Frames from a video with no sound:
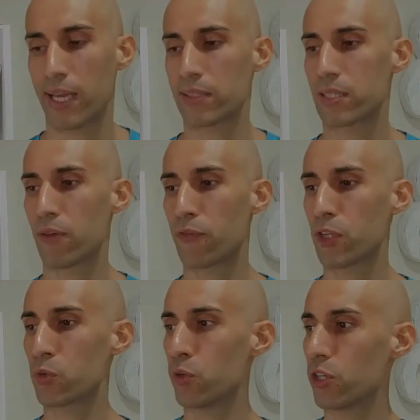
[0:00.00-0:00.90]
as if
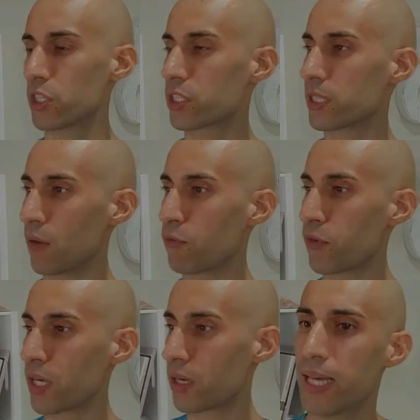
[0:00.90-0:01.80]
it were
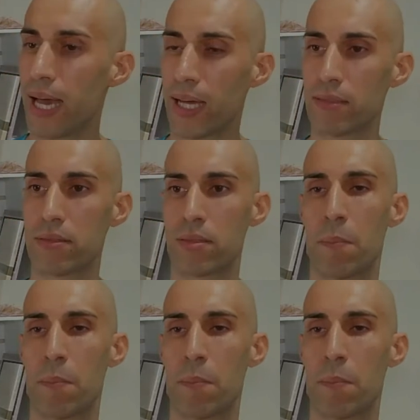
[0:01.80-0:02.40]
something that